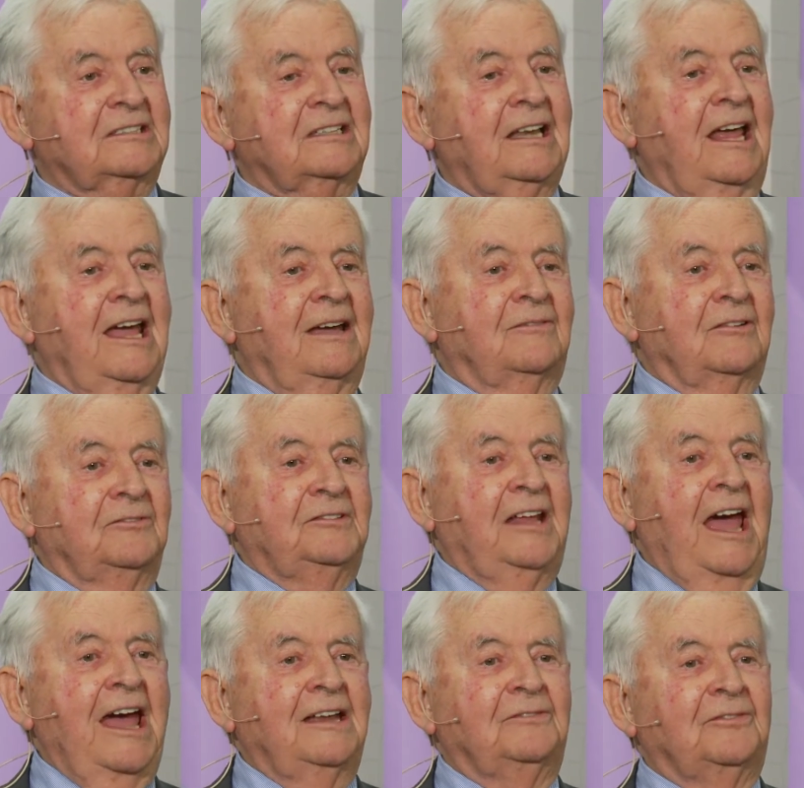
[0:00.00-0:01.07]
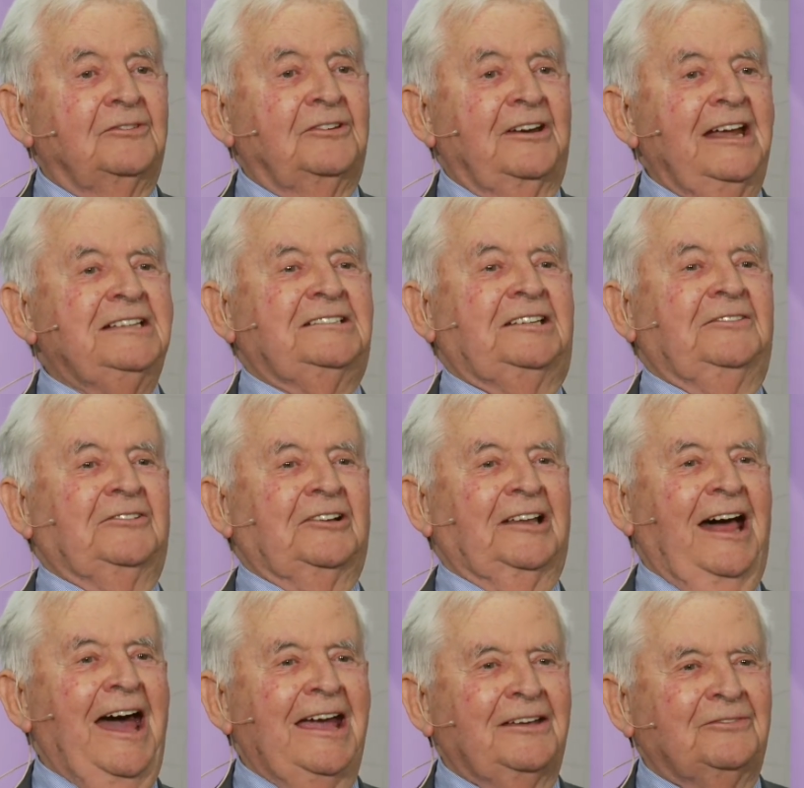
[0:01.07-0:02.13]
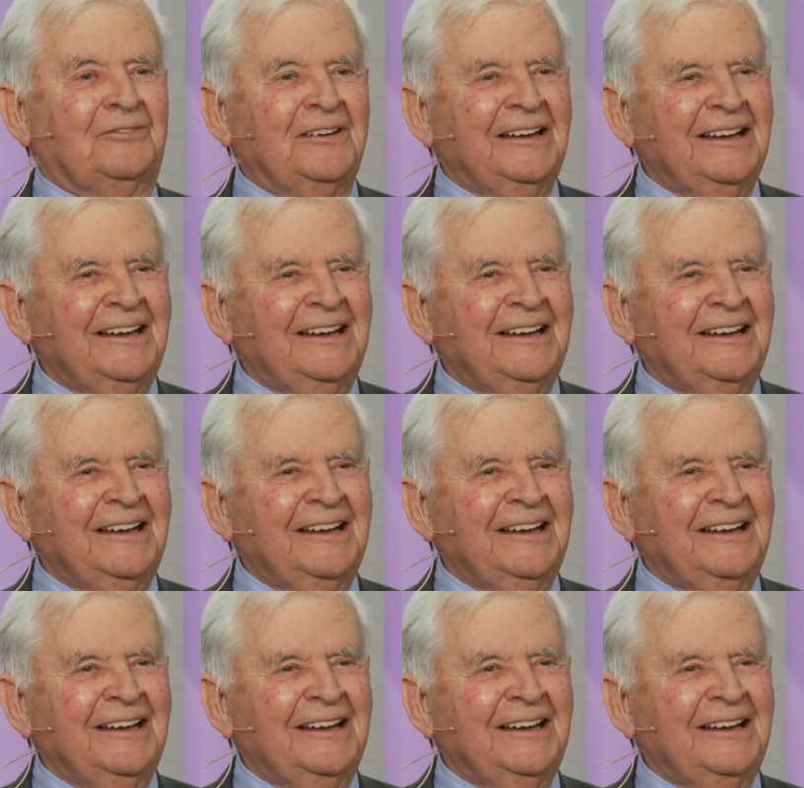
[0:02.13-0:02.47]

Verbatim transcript: slave of debt for the rest of your life.